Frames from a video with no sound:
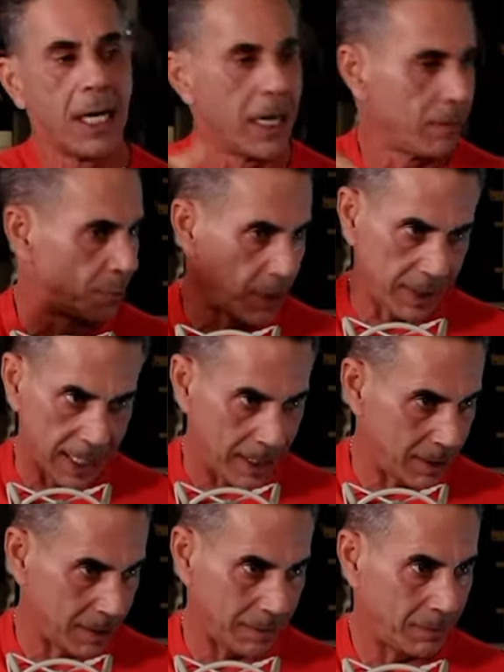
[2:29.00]
He never put that
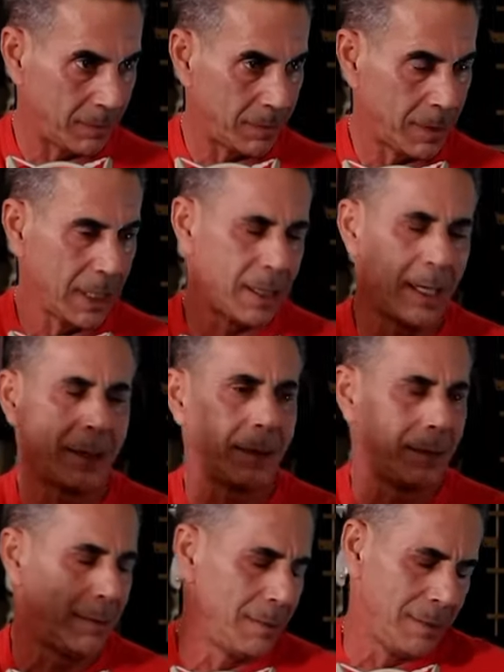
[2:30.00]
in there. It
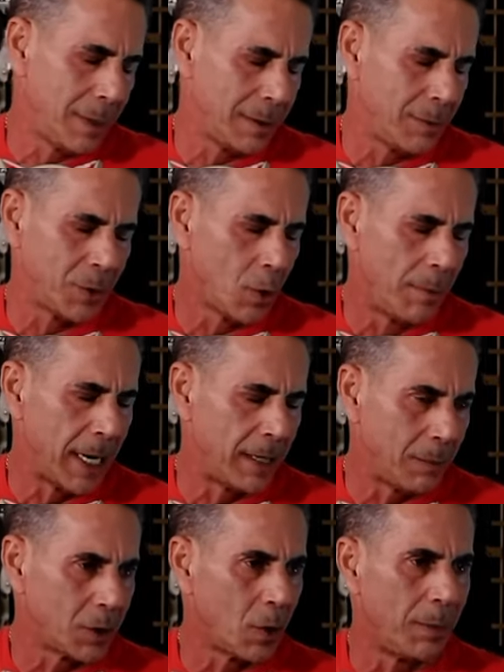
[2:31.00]
was
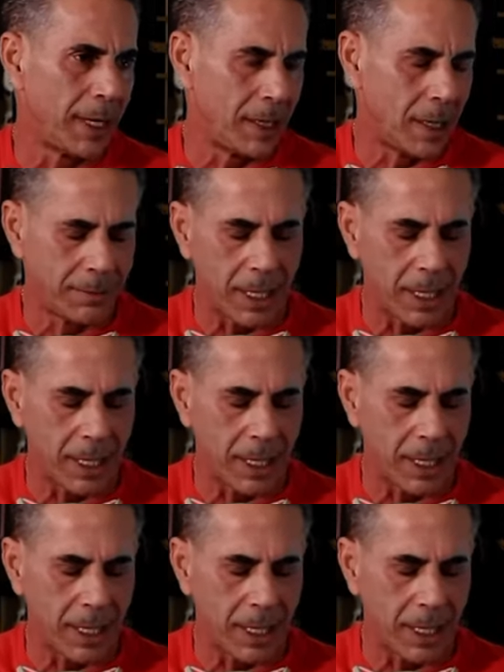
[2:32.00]
all made up.